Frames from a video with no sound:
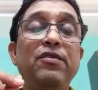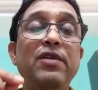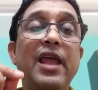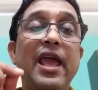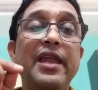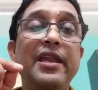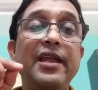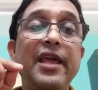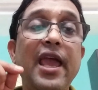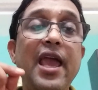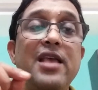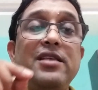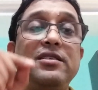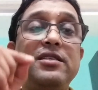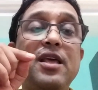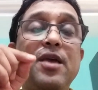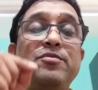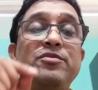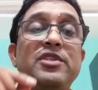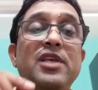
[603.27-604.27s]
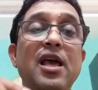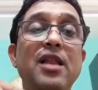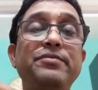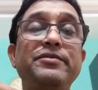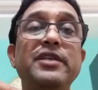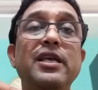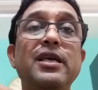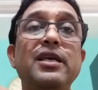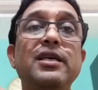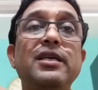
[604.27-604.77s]
engage
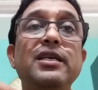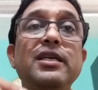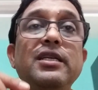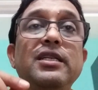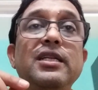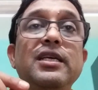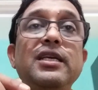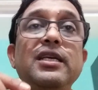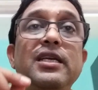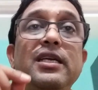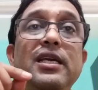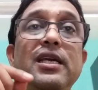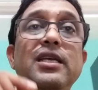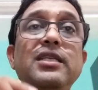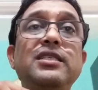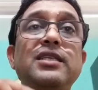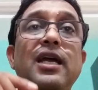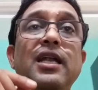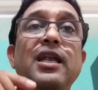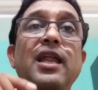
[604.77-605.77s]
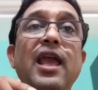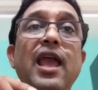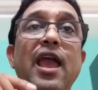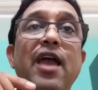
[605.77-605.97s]
themselves in each and